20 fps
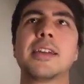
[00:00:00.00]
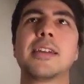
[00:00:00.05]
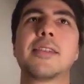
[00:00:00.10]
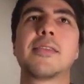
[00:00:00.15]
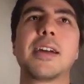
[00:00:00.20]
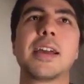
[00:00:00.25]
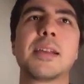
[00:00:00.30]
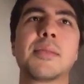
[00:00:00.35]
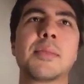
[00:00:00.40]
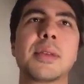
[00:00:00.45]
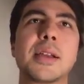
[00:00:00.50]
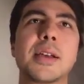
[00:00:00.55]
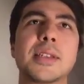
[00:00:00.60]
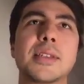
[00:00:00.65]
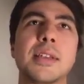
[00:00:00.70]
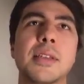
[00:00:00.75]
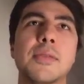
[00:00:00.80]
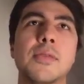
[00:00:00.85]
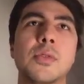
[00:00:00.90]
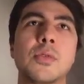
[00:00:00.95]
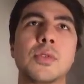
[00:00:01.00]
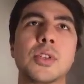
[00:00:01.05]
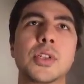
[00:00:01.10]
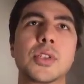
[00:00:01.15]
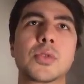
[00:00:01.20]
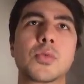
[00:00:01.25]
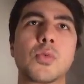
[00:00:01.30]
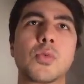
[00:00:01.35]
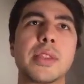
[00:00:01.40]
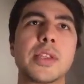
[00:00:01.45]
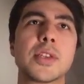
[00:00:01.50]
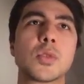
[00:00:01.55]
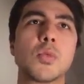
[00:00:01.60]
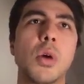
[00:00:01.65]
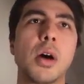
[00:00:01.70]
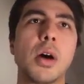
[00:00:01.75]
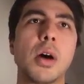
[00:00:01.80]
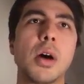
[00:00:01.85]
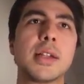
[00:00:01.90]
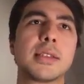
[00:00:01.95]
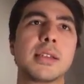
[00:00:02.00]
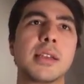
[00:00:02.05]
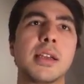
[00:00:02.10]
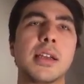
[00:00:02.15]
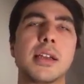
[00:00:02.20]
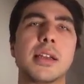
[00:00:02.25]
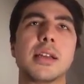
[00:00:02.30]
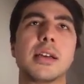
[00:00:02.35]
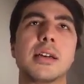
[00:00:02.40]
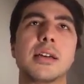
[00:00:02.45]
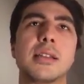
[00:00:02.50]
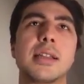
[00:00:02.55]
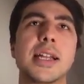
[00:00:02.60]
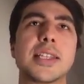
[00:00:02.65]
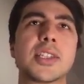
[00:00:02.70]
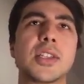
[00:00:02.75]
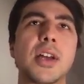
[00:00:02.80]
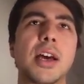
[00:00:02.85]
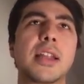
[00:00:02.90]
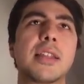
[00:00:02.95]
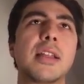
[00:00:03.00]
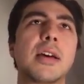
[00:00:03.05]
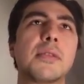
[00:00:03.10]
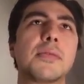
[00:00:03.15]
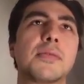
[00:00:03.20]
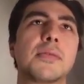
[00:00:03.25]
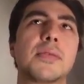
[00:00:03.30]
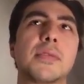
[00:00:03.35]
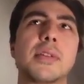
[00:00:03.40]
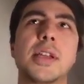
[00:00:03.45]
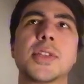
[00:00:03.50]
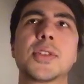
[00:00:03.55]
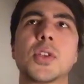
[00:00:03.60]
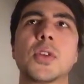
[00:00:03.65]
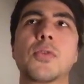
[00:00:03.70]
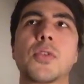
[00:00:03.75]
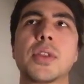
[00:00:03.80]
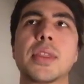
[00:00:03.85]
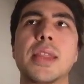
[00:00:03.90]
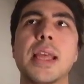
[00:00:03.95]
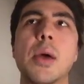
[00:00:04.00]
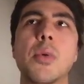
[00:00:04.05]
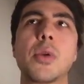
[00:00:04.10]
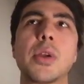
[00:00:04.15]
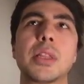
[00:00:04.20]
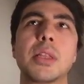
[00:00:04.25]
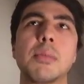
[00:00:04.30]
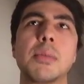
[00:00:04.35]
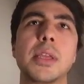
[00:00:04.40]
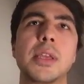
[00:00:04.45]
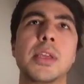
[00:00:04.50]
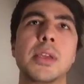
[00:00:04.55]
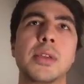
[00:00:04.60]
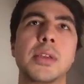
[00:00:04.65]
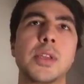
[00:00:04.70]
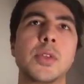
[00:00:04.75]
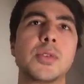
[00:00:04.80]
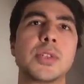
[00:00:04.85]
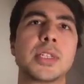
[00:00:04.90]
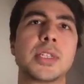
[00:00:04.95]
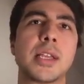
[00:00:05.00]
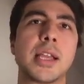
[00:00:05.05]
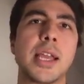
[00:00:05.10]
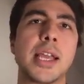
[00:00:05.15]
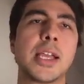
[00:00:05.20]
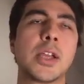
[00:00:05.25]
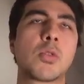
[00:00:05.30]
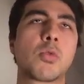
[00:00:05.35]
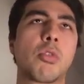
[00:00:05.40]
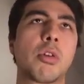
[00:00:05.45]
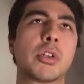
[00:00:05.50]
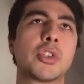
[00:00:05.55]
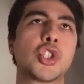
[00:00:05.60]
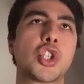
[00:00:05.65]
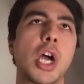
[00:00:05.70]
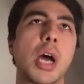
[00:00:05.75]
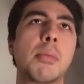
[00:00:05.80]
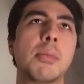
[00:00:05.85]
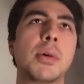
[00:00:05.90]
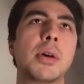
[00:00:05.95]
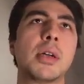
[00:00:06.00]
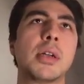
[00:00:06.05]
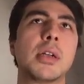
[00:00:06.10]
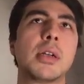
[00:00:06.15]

right? Because if you just run this once, uh, that's not enough. And so for that, we're going to be using a cron job.